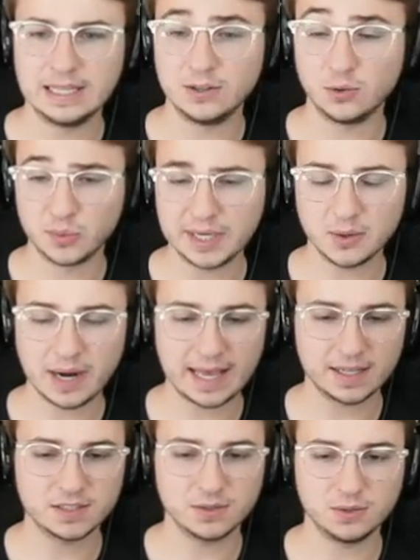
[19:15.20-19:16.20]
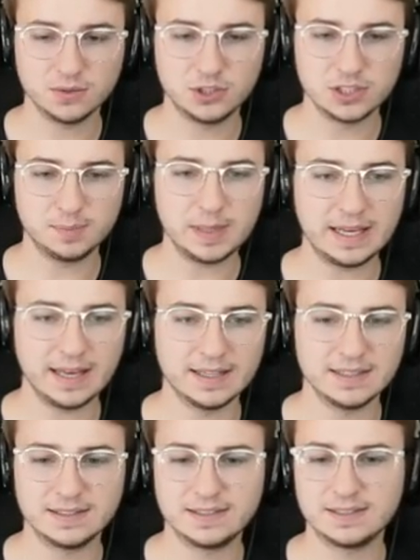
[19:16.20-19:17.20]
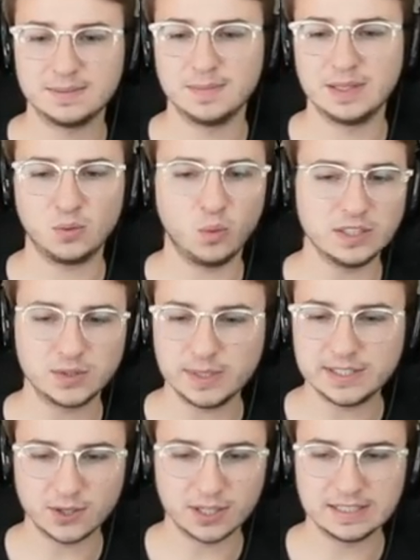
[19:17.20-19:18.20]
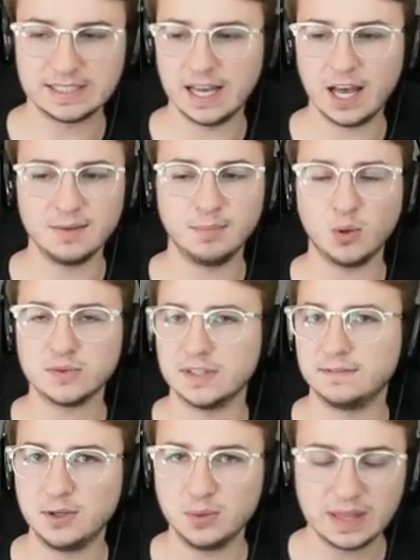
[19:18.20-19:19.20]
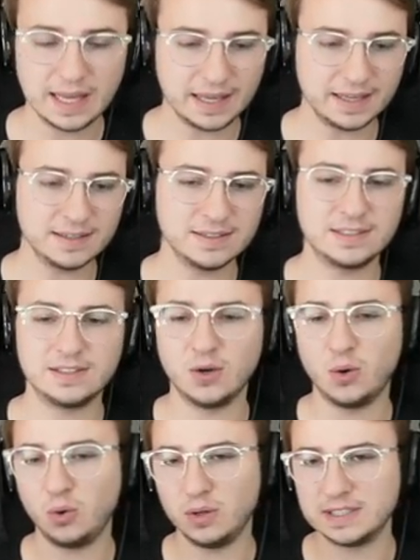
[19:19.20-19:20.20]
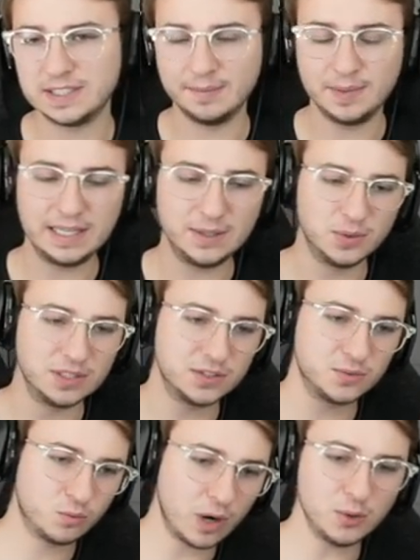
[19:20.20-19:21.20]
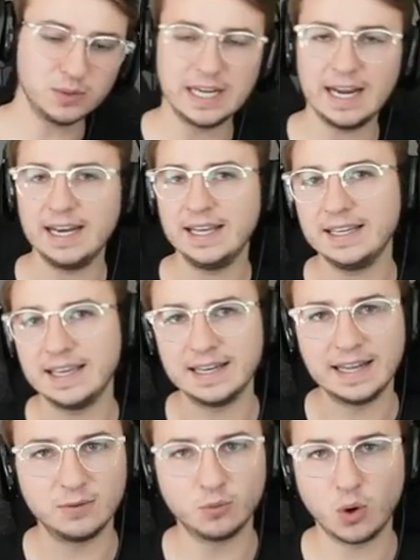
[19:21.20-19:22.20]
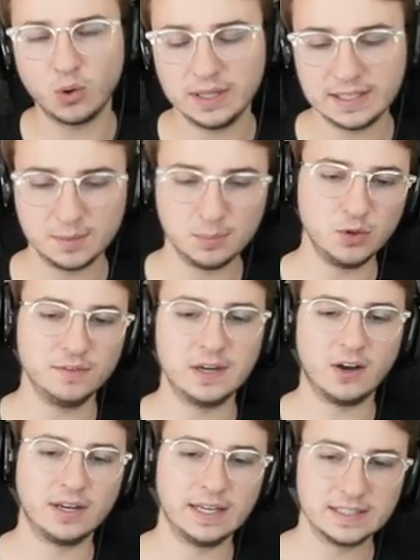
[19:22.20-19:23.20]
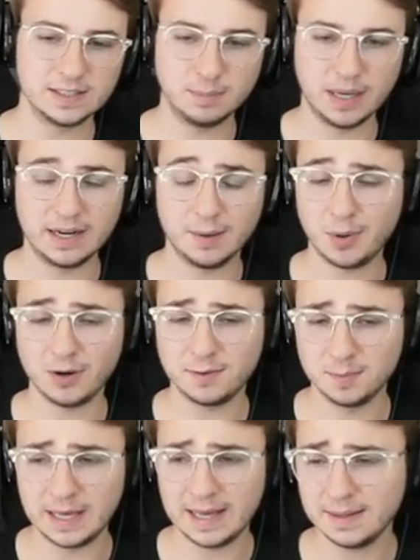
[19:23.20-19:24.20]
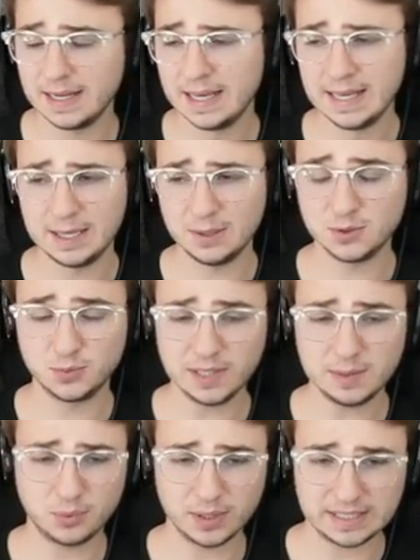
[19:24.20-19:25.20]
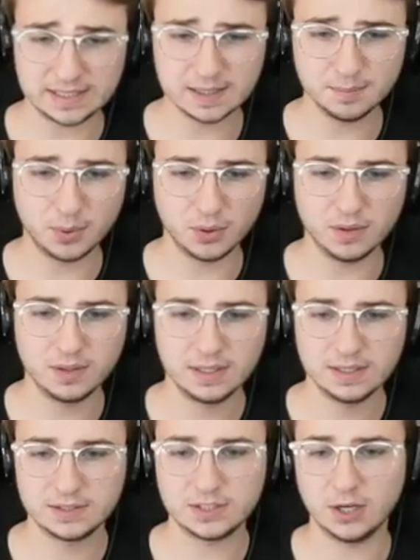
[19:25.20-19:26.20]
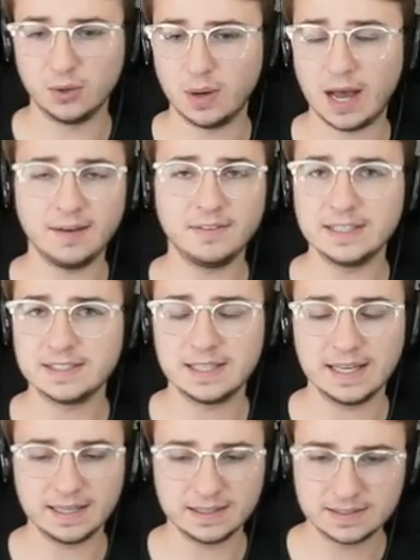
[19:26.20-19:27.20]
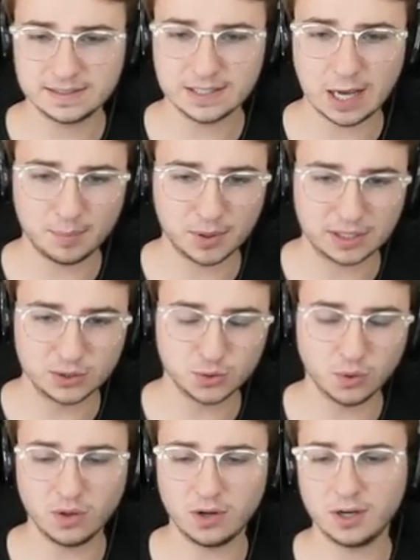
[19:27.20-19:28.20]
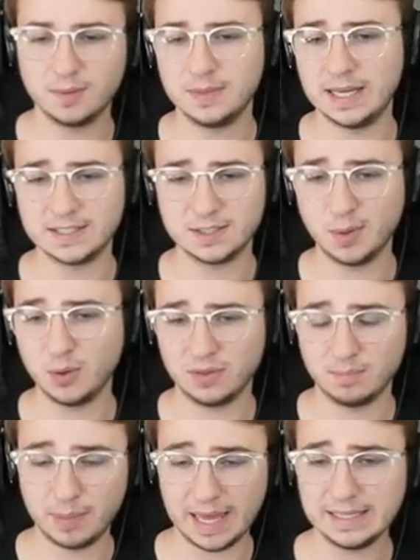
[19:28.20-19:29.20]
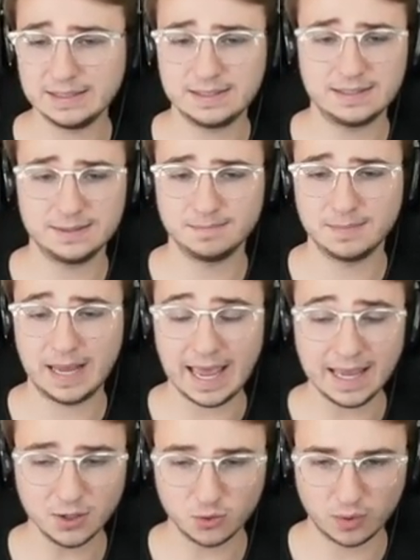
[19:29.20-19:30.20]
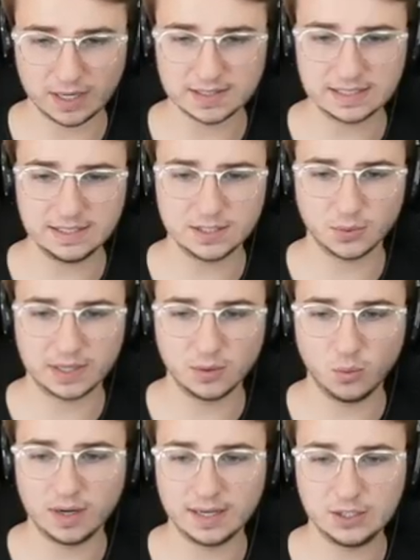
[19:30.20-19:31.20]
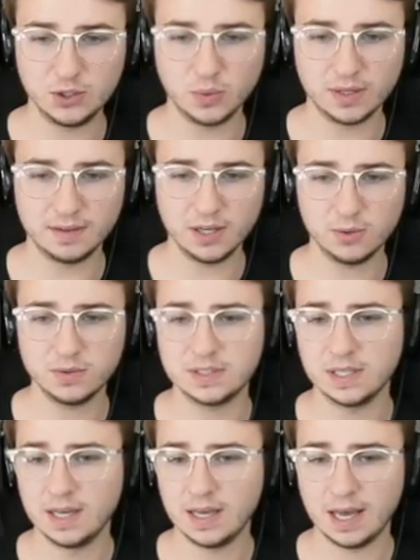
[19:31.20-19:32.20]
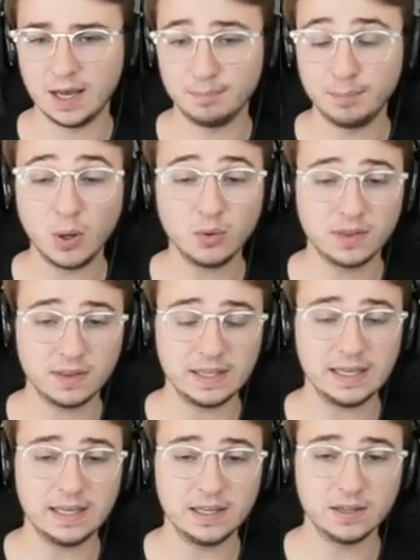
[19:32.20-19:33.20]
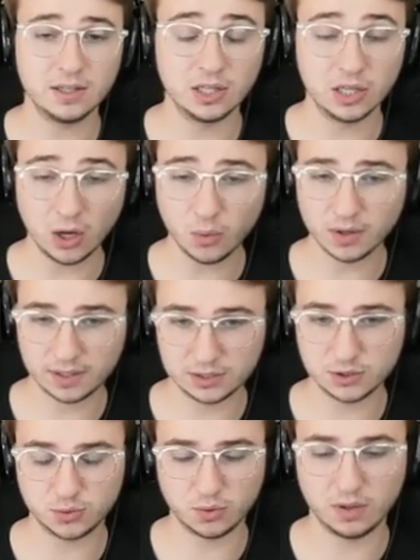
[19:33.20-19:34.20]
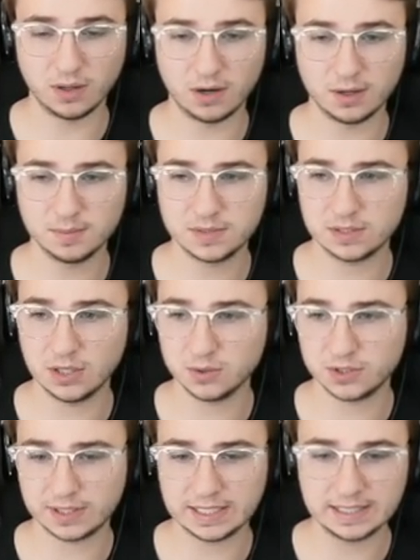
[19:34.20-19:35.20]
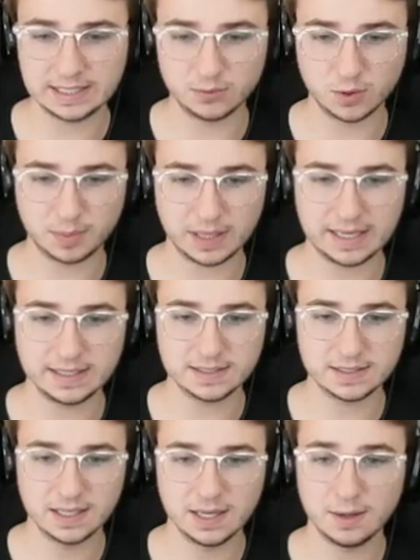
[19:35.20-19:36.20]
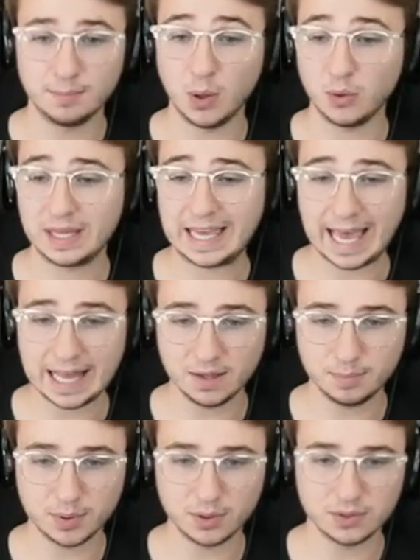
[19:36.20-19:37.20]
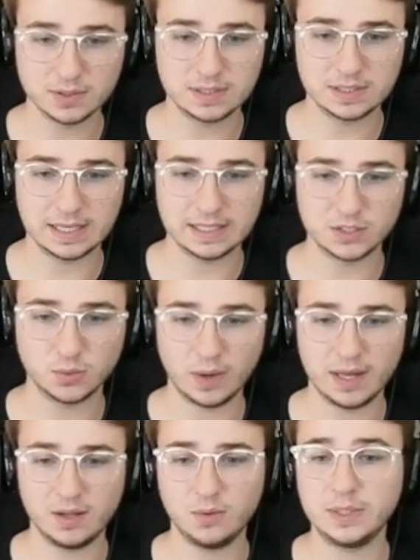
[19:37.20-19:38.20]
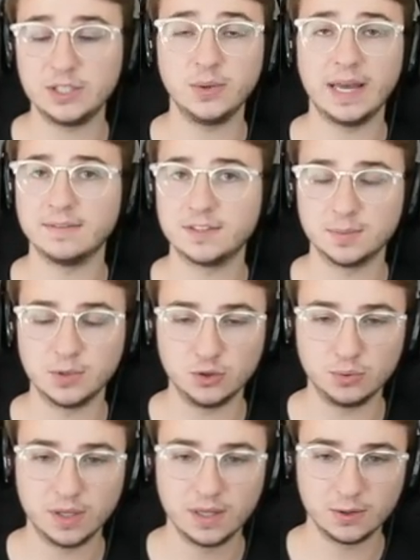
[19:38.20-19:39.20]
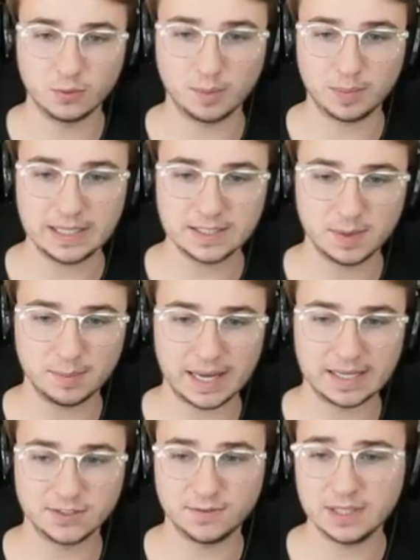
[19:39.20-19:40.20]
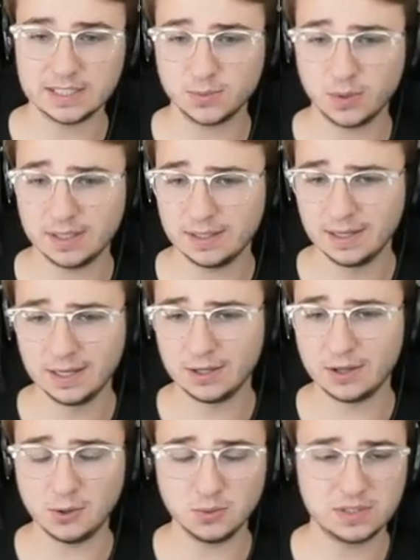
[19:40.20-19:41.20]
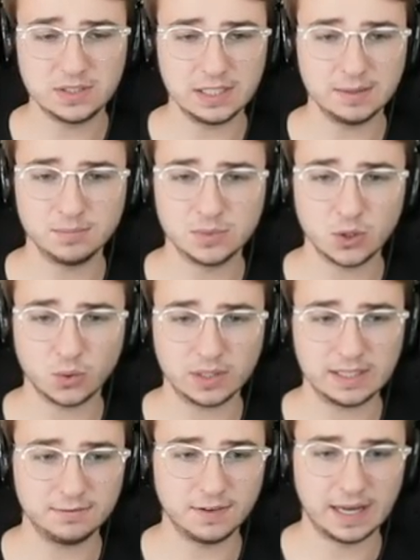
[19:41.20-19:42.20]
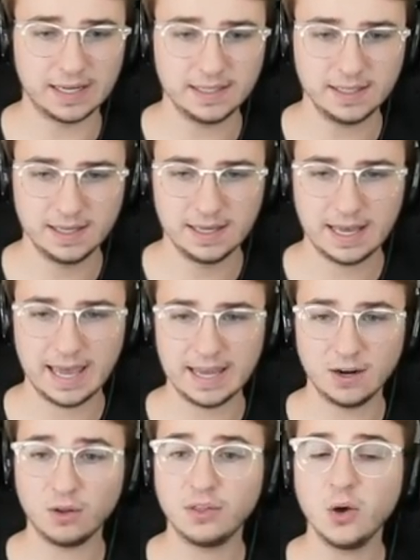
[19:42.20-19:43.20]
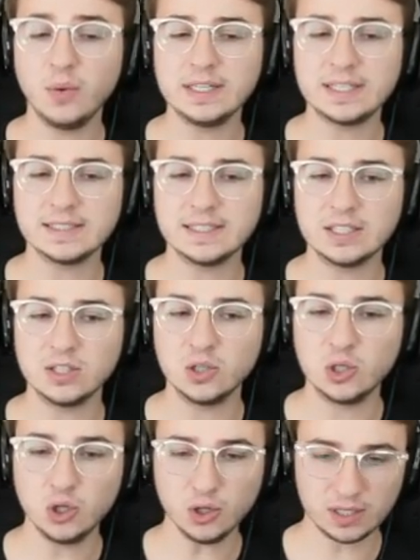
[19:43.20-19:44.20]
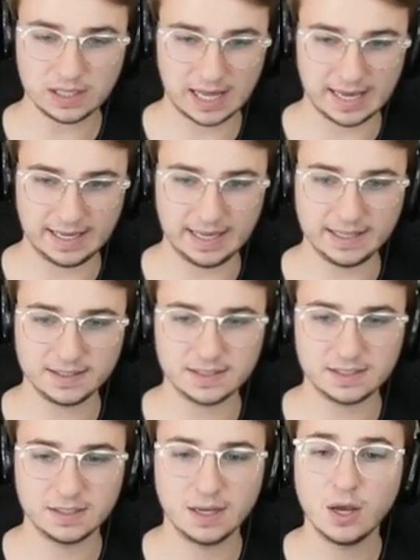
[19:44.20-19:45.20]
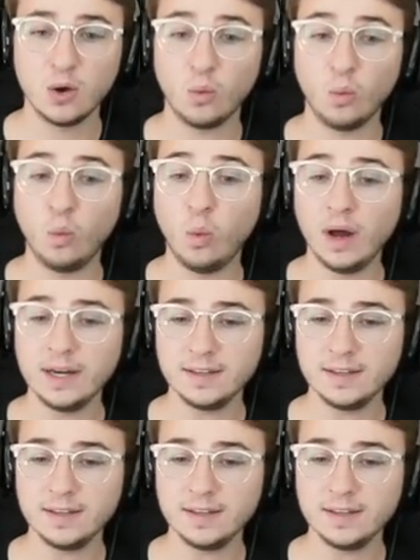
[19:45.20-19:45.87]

than the rear axle just because once we started to unbolt a few things, the whole assembly was rotating and, and rolling and moving on us. But apart from that, it was really pretty simple. So obvious things, upper control arm, that's both bent and rusty, so we're going to want a new one of those. Uh, both of the lower control arms, those are going to need replaced. Both calipers as well. We do have some new replacement pads for this one. Those seem totally fine. And although it doesn't look like it, one